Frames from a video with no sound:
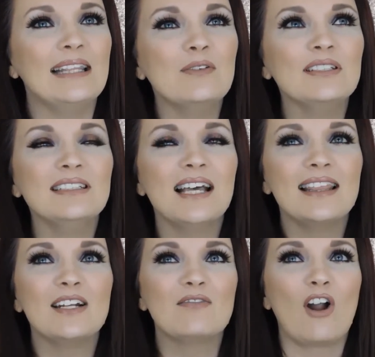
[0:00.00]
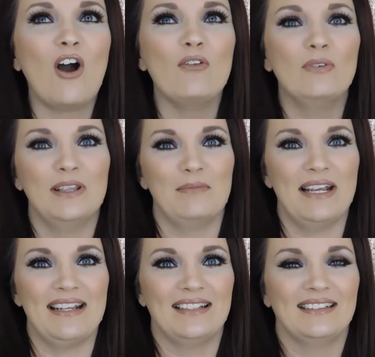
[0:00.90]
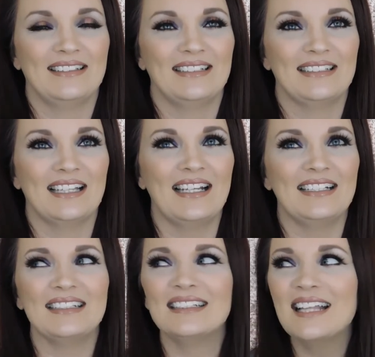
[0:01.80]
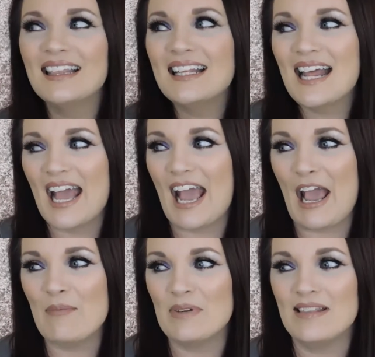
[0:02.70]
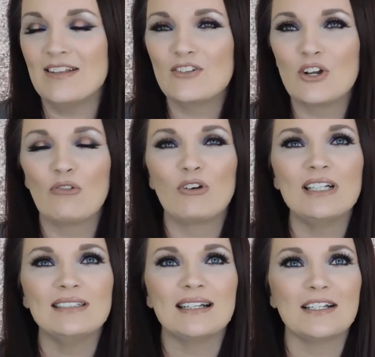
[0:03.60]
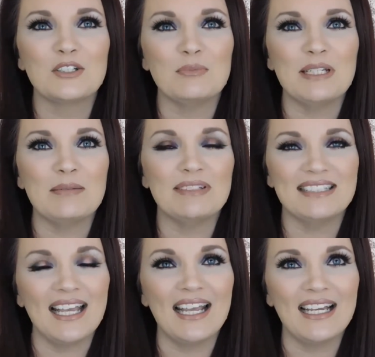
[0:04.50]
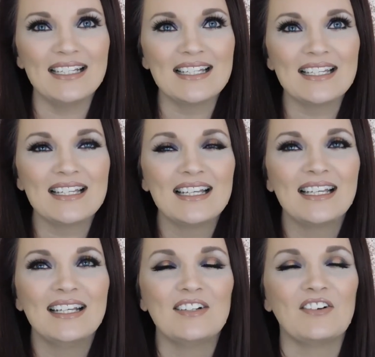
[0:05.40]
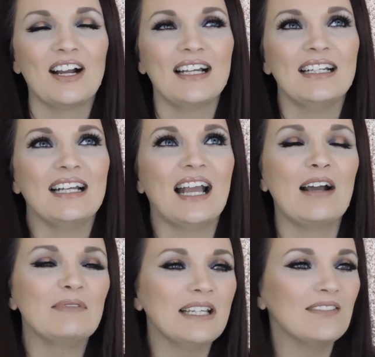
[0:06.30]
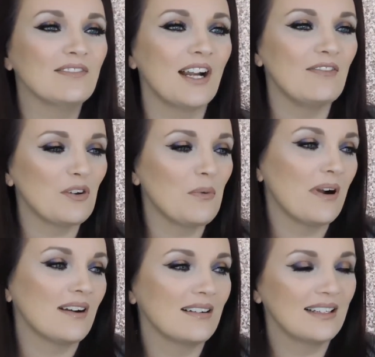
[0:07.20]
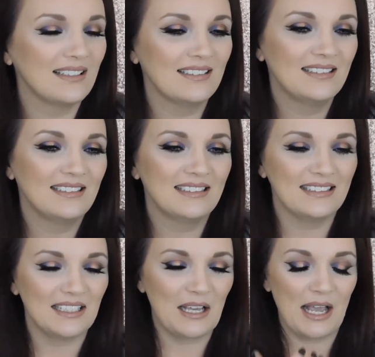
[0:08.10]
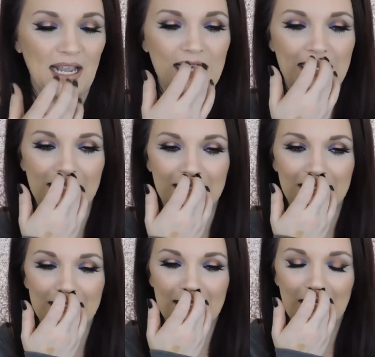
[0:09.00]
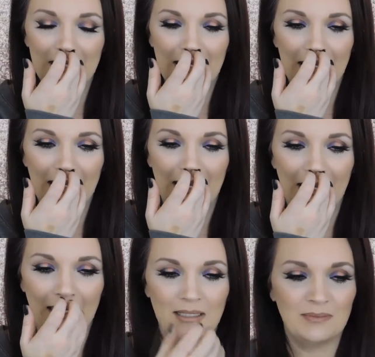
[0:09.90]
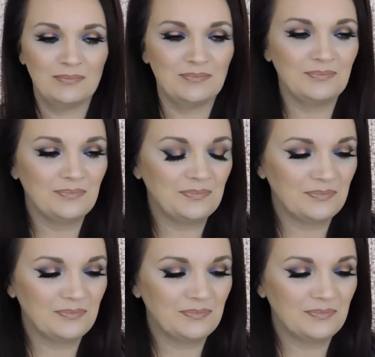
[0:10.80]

there was nothing wrong with me. Like nothing happened. There's no reason I should be upset, right? I'm getting ready for work, and um,